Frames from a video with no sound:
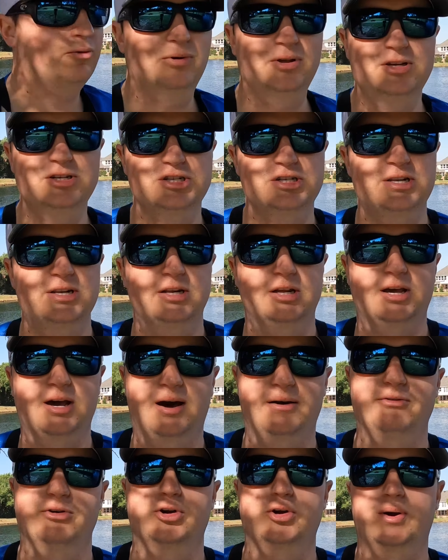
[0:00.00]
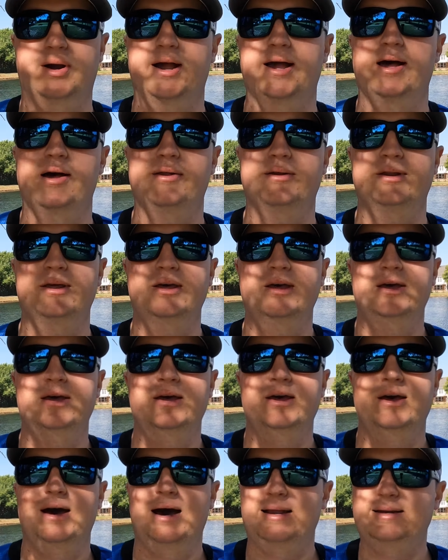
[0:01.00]
I really just need to cover ground.
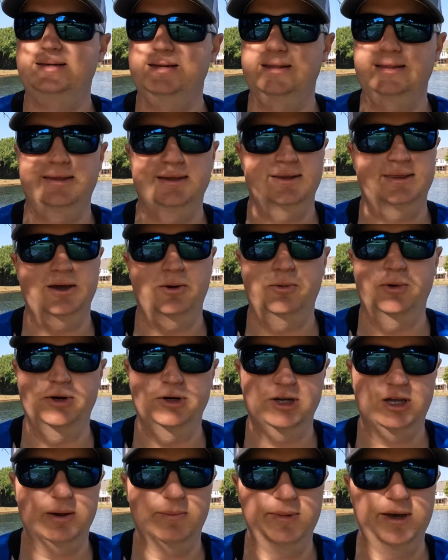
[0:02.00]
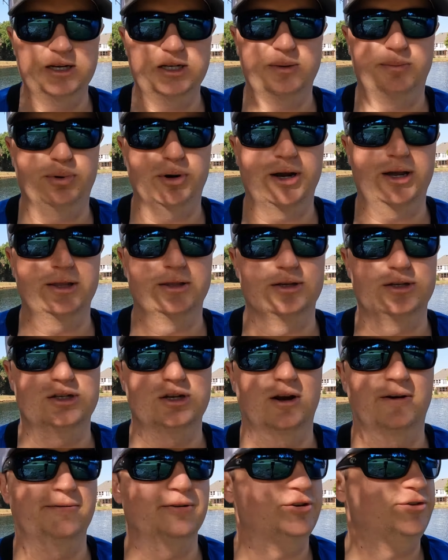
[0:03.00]
I didn't think they wanted to commit to breaking the
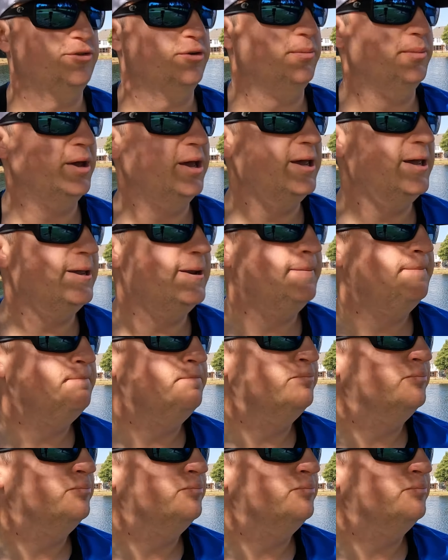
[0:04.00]
surface for bait.